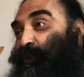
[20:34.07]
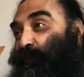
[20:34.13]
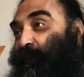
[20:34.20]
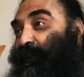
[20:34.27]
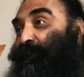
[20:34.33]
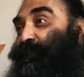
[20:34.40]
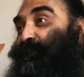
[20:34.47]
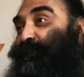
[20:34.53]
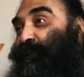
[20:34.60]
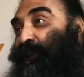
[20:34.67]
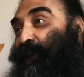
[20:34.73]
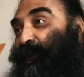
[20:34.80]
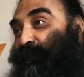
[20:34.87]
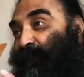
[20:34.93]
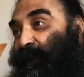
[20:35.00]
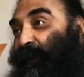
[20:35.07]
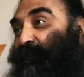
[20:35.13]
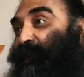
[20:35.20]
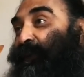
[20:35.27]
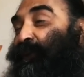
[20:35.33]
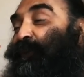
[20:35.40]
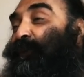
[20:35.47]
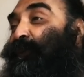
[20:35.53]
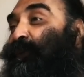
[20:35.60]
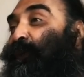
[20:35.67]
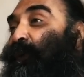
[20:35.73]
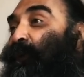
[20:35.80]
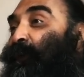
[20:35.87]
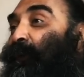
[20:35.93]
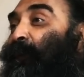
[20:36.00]
to my teacher, and we have very good
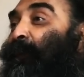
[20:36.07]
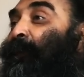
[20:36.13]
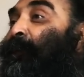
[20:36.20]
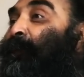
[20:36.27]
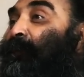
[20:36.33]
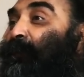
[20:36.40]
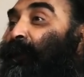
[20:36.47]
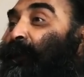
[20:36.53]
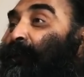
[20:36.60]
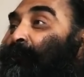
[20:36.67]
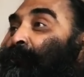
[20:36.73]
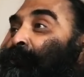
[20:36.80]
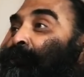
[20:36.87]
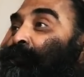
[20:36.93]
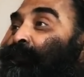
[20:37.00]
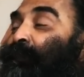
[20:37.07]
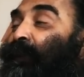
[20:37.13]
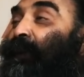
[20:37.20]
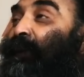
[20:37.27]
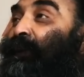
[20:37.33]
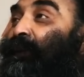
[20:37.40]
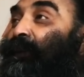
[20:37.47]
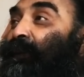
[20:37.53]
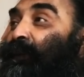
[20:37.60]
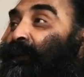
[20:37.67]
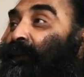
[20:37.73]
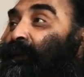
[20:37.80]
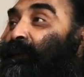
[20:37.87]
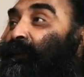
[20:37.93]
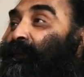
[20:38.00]
talk. Fine. And
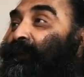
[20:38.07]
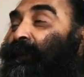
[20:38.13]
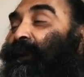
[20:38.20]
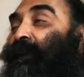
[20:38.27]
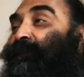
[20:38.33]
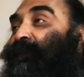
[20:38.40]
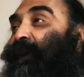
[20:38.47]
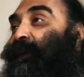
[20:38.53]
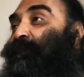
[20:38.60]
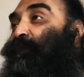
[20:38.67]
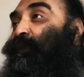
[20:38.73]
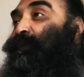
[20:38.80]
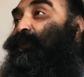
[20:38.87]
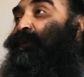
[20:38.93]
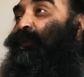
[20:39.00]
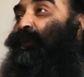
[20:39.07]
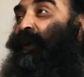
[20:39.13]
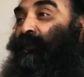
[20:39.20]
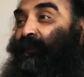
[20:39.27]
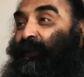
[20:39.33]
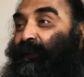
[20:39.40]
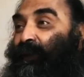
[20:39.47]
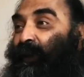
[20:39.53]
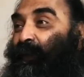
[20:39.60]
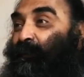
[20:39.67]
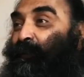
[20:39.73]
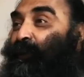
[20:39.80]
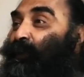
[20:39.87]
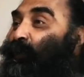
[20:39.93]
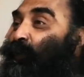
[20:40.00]
then after I moved to
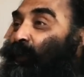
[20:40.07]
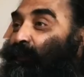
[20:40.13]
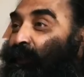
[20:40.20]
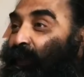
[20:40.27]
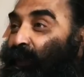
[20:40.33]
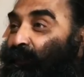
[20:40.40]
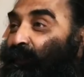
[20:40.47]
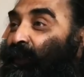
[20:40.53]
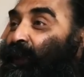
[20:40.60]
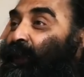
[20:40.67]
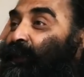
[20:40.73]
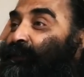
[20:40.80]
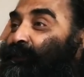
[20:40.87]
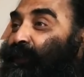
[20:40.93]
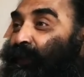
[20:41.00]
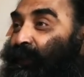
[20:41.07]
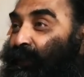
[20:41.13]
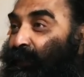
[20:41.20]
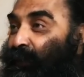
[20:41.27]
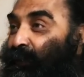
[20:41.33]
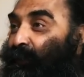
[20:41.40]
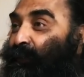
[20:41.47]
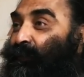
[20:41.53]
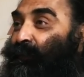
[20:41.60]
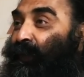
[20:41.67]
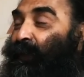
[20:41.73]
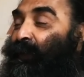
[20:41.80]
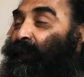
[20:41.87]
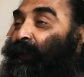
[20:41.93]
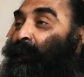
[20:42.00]
Kaivalyadhama in Lonavala, where I study.
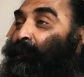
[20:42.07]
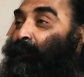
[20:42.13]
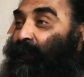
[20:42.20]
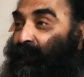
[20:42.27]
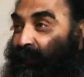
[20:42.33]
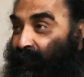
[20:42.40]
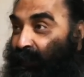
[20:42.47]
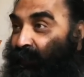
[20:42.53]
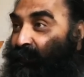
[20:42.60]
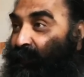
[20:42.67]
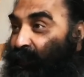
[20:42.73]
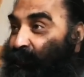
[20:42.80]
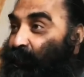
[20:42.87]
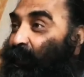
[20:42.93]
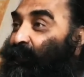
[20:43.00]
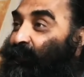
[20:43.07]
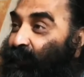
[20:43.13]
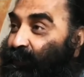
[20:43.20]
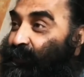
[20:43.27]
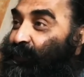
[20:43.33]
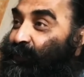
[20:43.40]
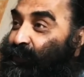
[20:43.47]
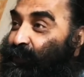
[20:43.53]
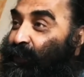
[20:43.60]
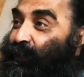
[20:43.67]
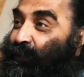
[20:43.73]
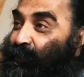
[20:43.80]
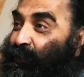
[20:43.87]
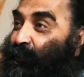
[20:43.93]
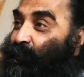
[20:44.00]
Fine, but he was my first teacher.
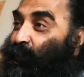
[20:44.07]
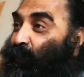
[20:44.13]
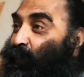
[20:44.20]
He just